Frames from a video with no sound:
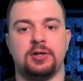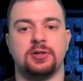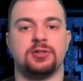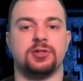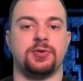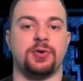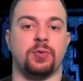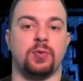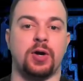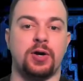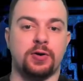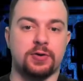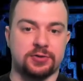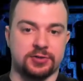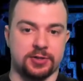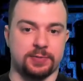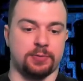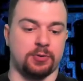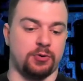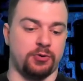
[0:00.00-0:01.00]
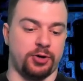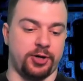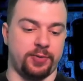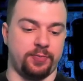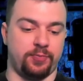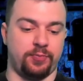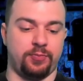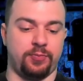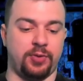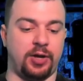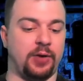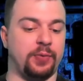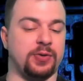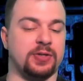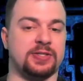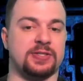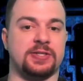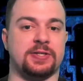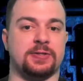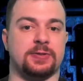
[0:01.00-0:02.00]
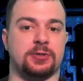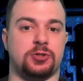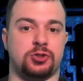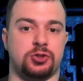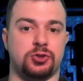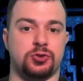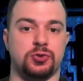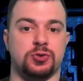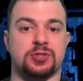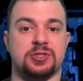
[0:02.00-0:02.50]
we run our C program, and we just need to choose